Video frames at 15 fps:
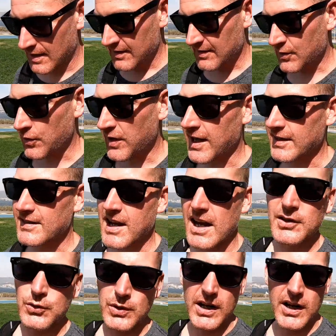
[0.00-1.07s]
So that's
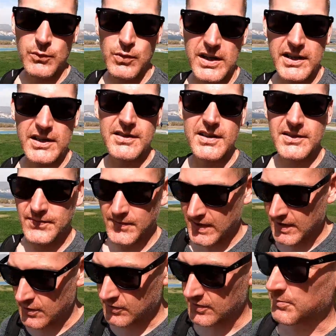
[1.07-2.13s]
kind of what I wanted this
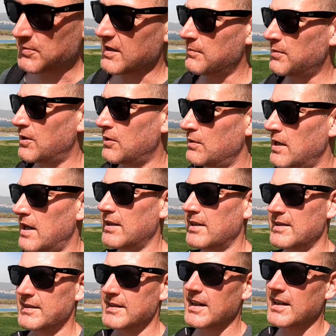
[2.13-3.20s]
video to be about
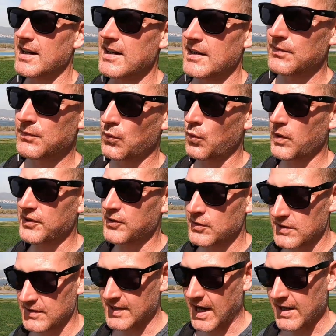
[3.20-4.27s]
today, of what
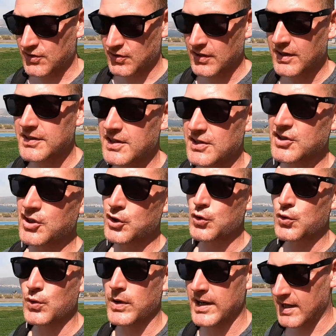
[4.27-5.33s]
there is actually to
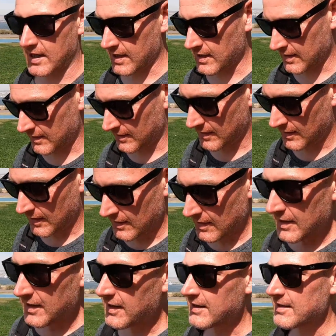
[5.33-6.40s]
do in
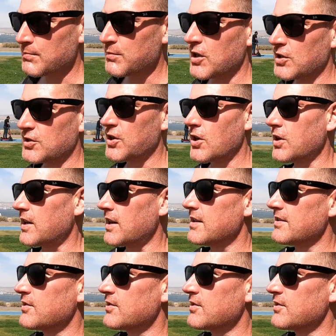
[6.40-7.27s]
Izmir, Turkey.